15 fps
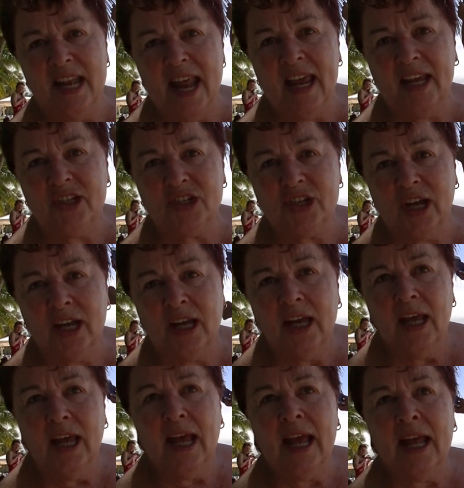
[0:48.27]
nature
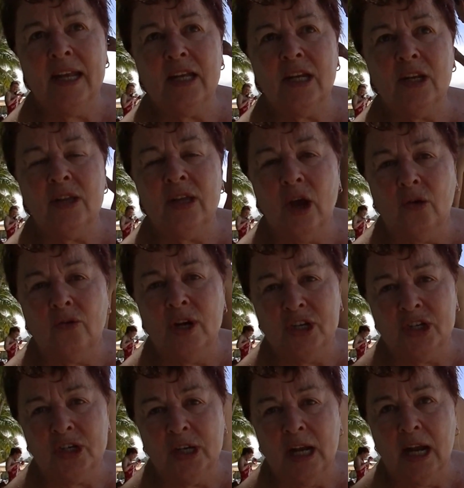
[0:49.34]
and the
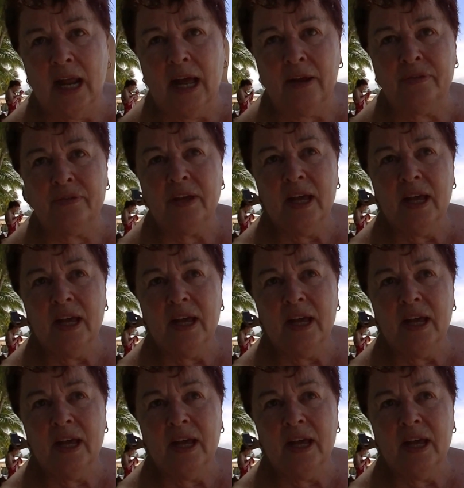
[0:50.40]
original life.